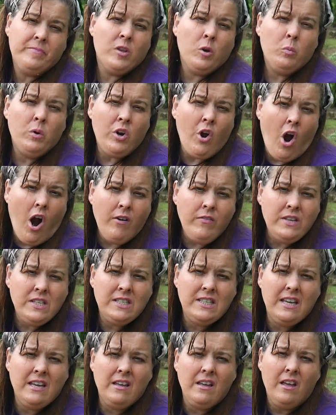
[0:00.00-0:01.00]
When
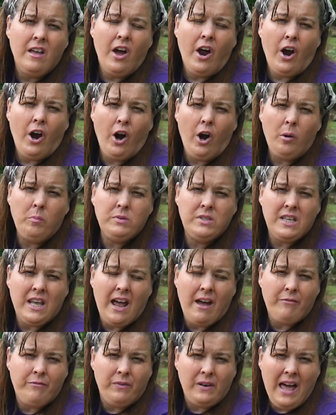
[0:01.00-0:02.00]
harvesting herbs that
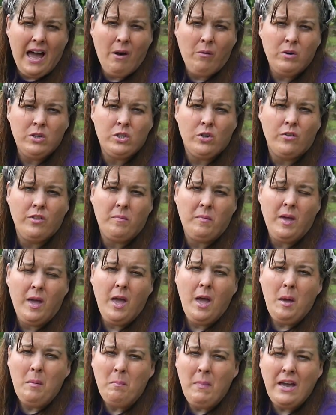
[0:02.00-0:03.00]
have flowers on them,
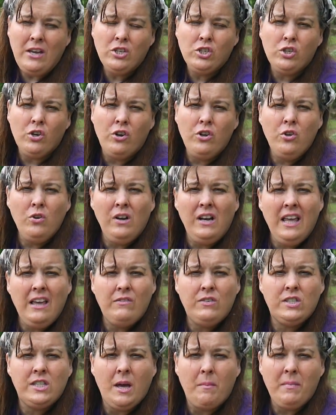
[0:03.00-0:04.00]
make sure you leave
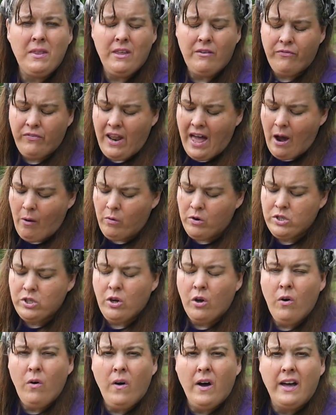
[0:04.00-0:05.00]
some of the flowers
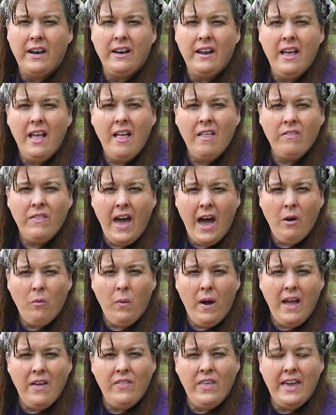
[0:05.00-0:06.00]
on. That
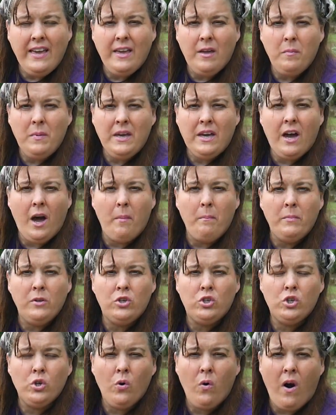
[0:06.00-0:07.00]
way they can become
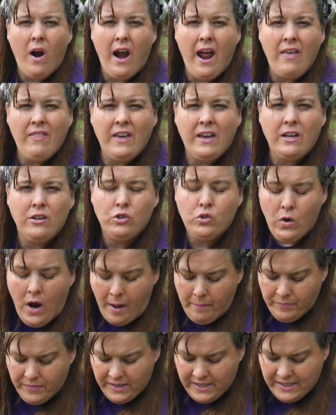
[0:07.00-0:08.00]
mature and they can
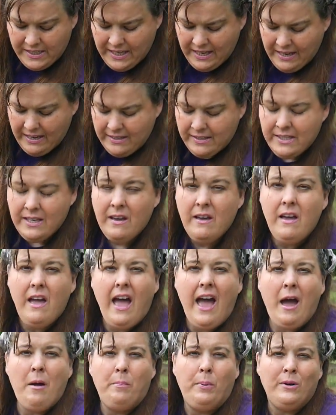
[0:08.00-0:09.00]
drop the seeds
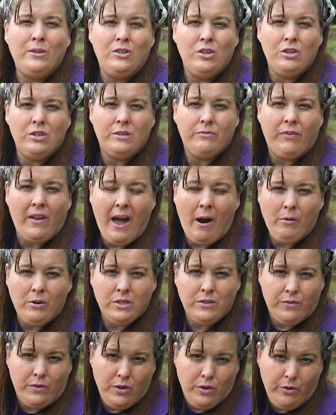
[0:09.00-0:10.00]
and produce
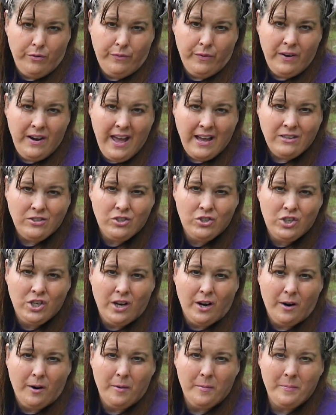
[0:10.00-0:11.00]
flowers for you for next
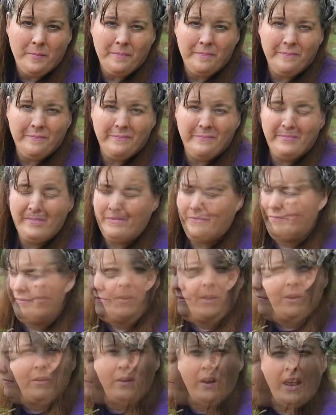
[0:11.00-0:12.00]
year. Basket of
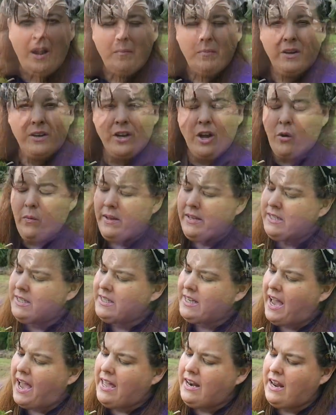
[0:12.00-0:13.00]
chamomile and I'm gonna go
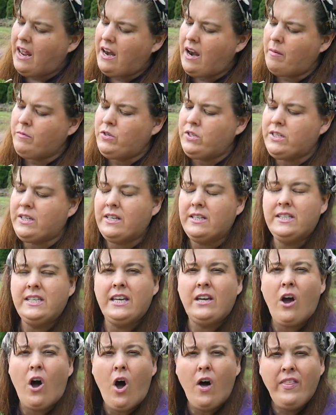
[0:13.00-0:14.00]
inside and I'm just gonna
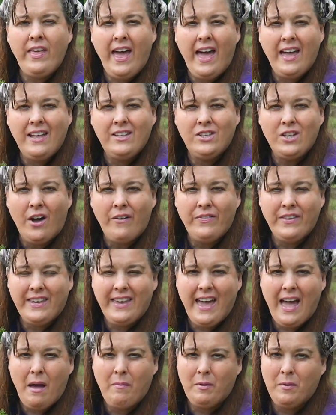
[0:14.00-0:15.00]
take all the heads off the
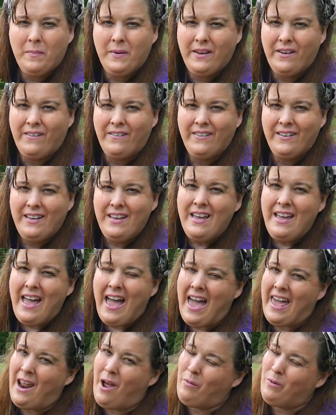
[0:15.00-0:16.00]
chamomile
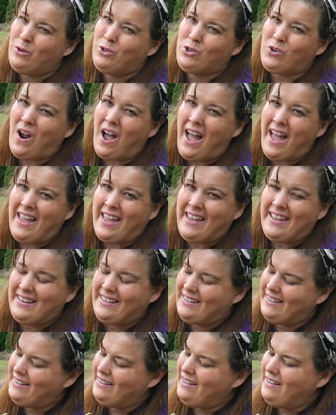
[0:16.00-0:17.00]
and I will dry it.
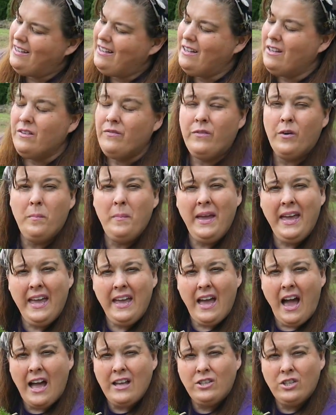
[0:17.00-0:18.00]
For
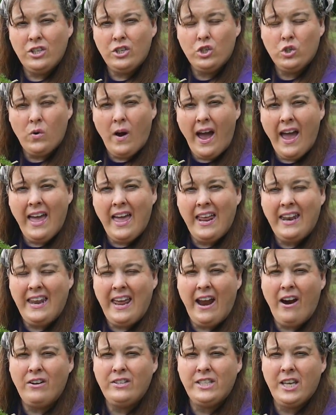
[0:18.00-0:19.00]
me, I just dry it at
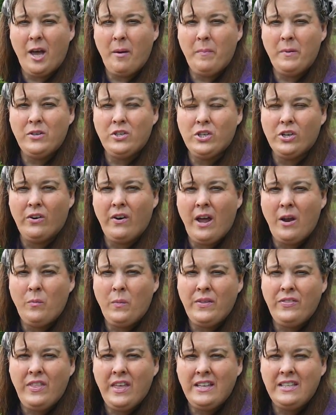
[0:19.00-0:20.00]
air temperature and
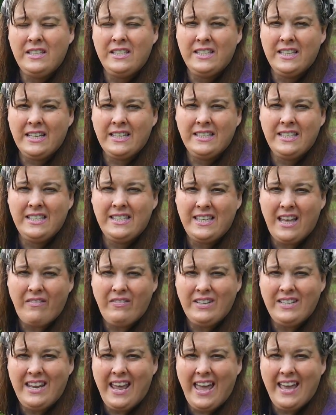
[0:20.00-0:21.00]
within six to
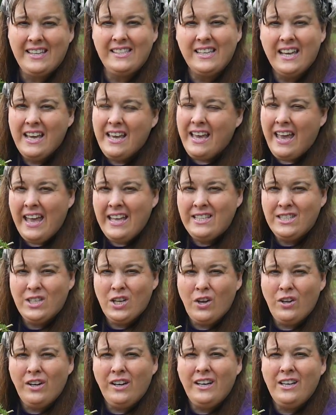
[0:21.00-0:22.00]
seven days, it's
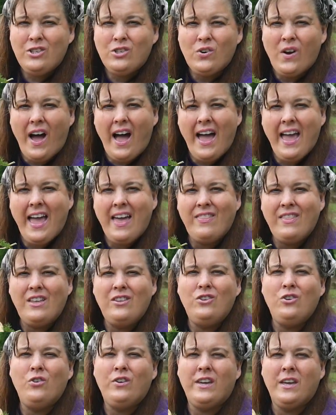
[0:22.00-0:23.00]
totally dry and
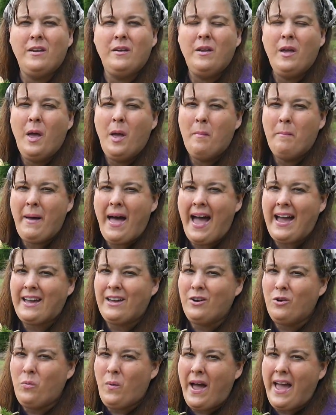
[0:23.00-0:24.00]
then you can pack
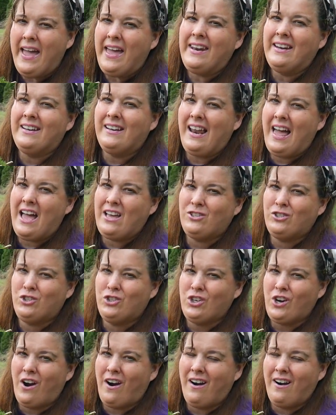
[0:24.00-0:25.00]
it away in a glass
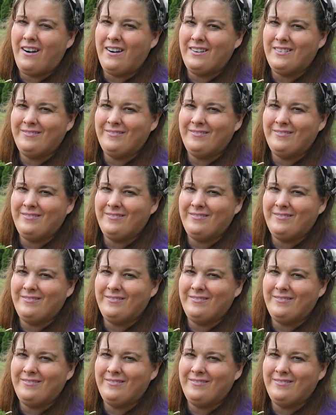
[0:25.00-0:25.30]
jar.